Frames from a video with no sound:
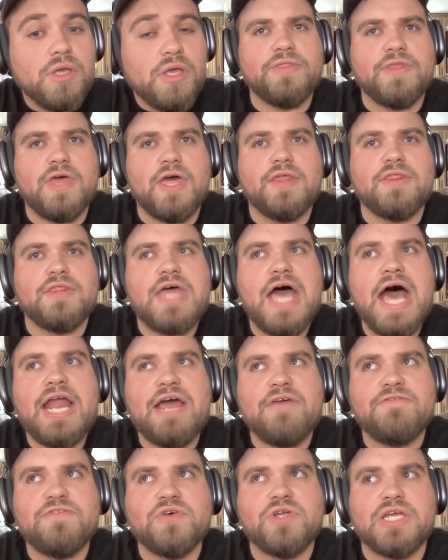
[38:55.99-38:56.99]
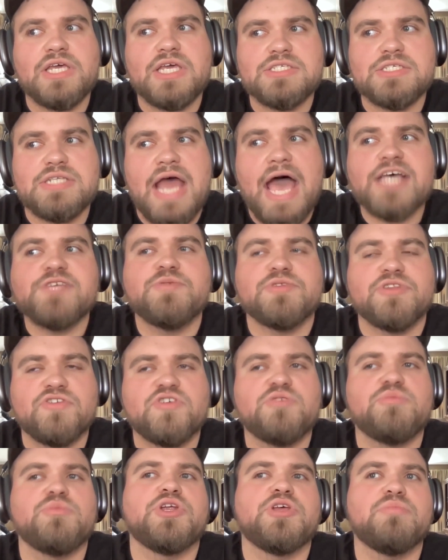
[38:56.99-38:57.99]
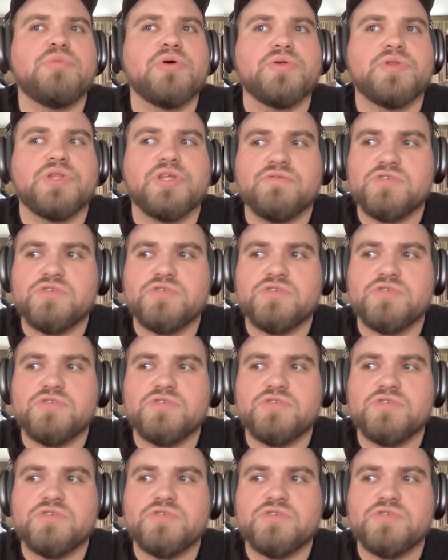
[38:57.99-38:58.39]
And that I feel like is an aspect of community building.